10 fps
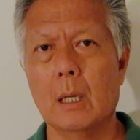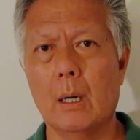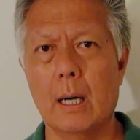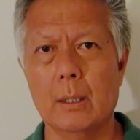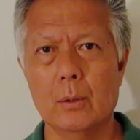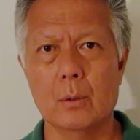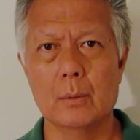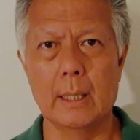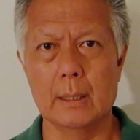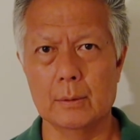Now, I
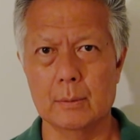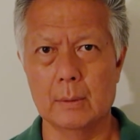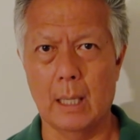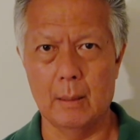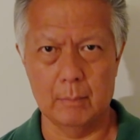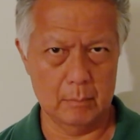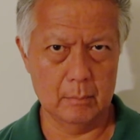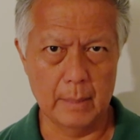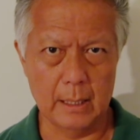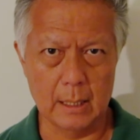know that that
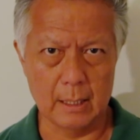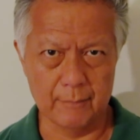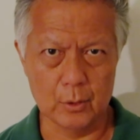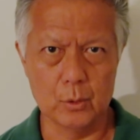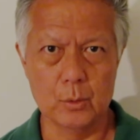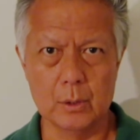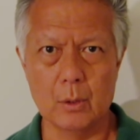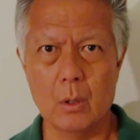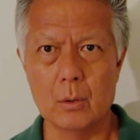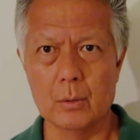may not have
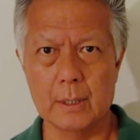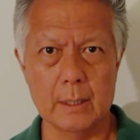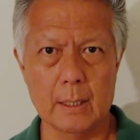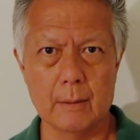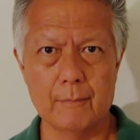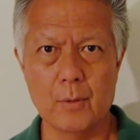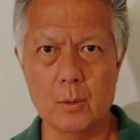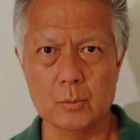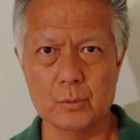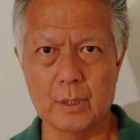included all the
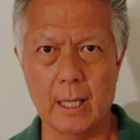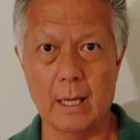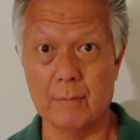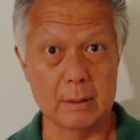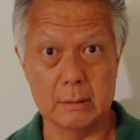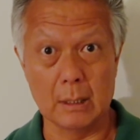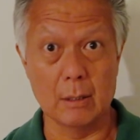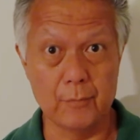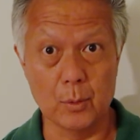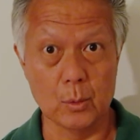phones that have a
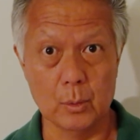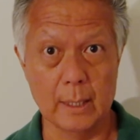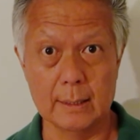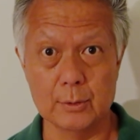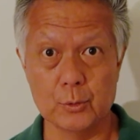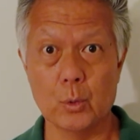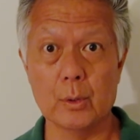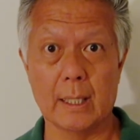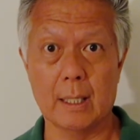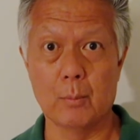telephoto lens
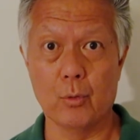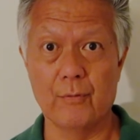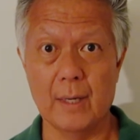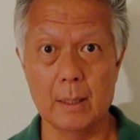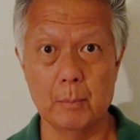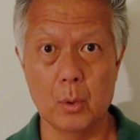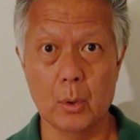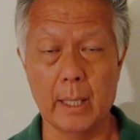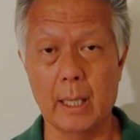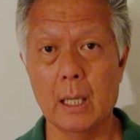or that can provide
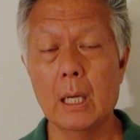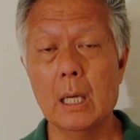bokeh.